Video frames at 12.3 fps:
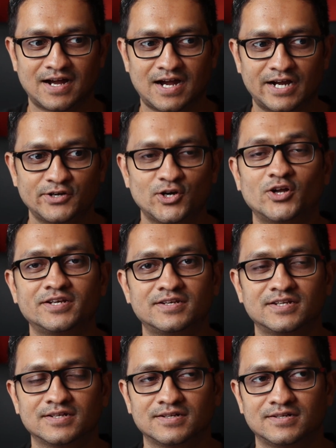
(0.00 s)
are
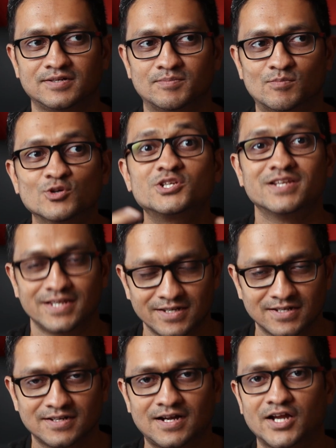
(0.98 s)
not,
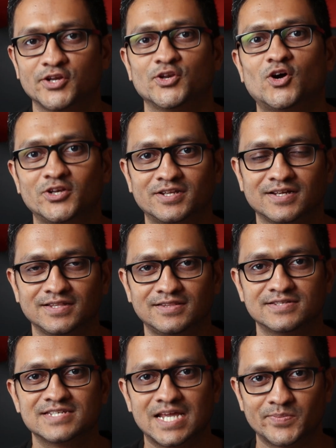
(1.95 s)
mostly are not
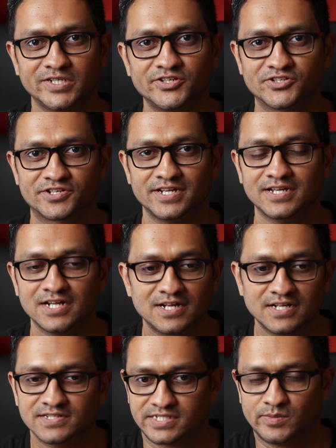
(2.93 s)
in the same industry.
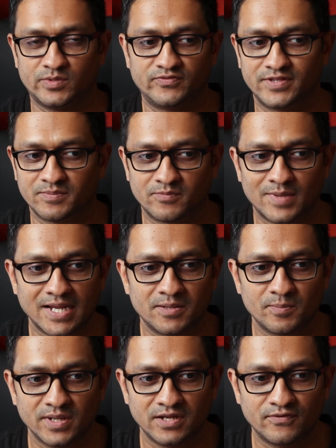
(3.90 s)
Some of them
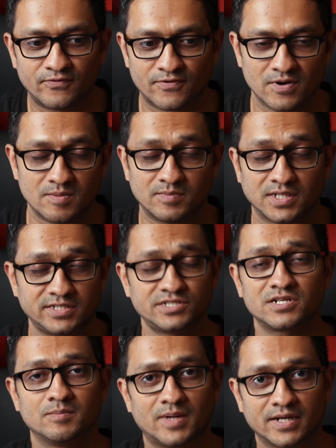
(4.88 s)
might be from a
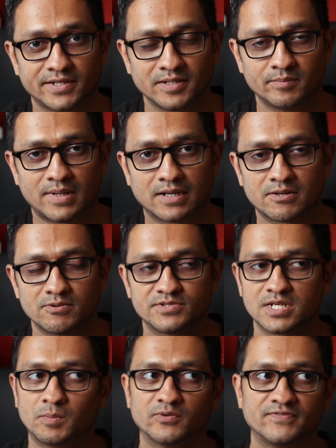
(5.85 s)
digital marketing
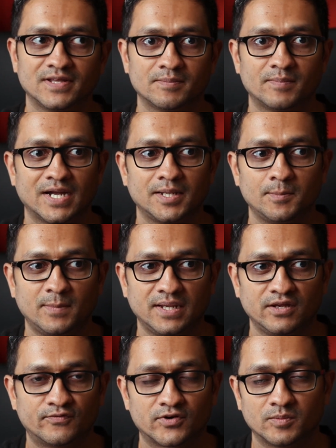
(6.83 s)
background. Some of them might
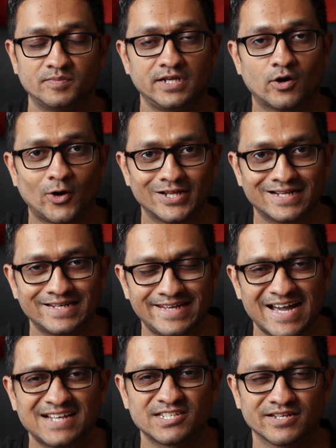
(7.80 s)
be from the oil and
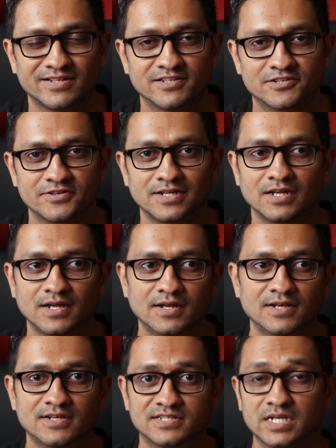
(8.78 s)
gas industry.
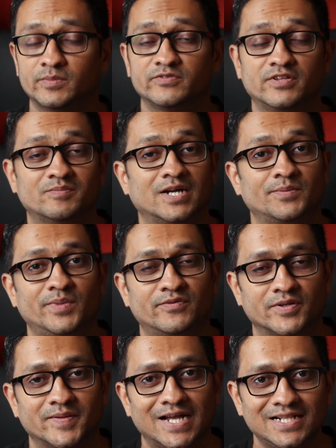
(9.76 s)
Some of them might be
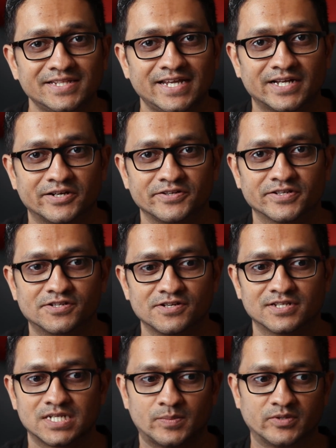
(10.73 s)
from the healthcare
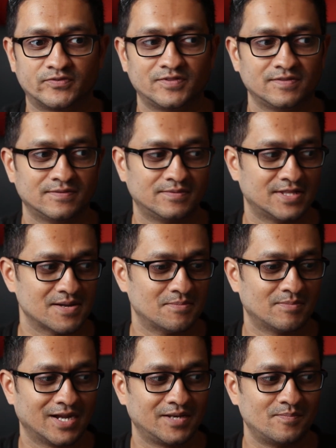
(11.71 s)
industry. Some of
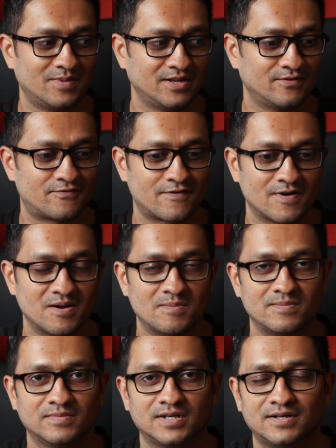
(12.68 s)
them might be
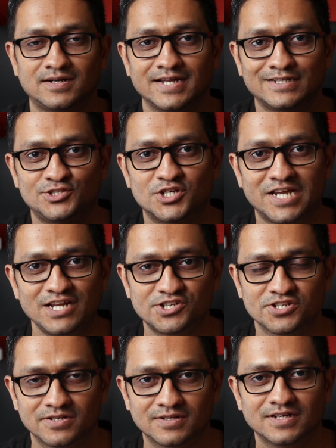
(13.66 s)
from uh,
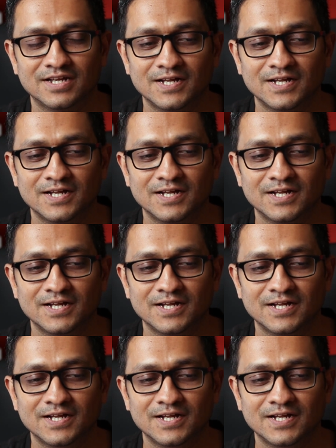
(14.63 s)
education.